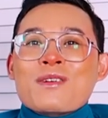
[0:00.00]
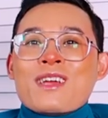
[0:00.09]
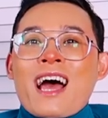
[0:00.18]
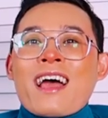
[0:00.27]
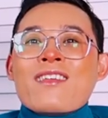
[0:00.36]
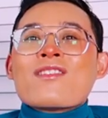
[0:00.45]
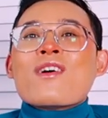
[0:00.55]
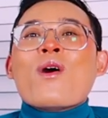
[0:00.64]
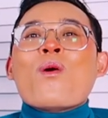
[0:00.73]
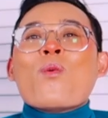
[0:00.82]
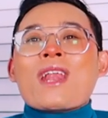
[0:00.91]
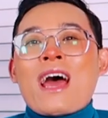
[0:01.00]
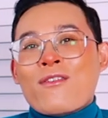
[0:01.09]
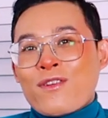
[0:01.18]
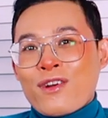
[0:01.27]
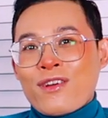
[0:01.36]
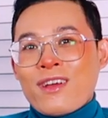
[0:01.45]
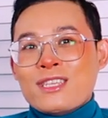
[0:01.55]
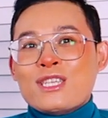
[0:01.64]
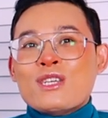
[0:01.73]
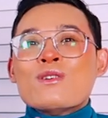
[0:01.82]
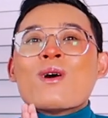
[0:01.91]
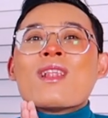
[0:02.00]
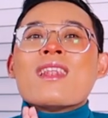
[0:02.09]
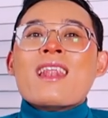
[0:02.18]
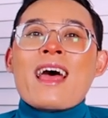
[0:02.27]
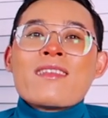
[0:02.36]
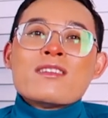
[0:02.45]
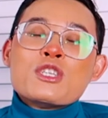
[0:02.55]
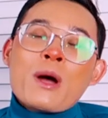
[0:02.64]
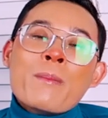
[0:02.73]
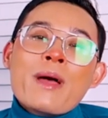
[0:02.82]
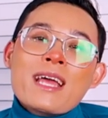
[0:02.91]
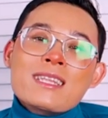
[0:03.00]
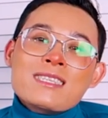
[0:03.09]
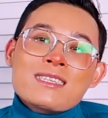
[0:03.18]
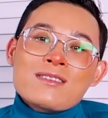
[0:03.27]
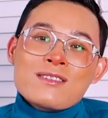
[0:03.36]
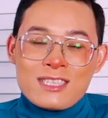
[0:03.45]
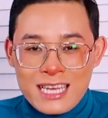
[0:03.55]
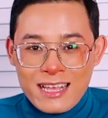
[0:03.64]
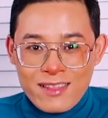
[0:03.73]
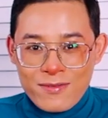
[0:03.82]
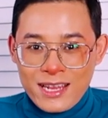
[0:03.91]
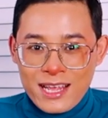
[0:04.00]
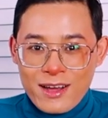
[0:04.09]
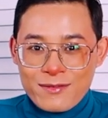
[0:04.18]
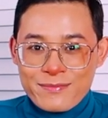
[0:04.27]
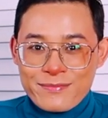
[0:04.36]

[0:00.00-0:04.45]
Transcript: you guys, so without further ado, let's jump into today's video.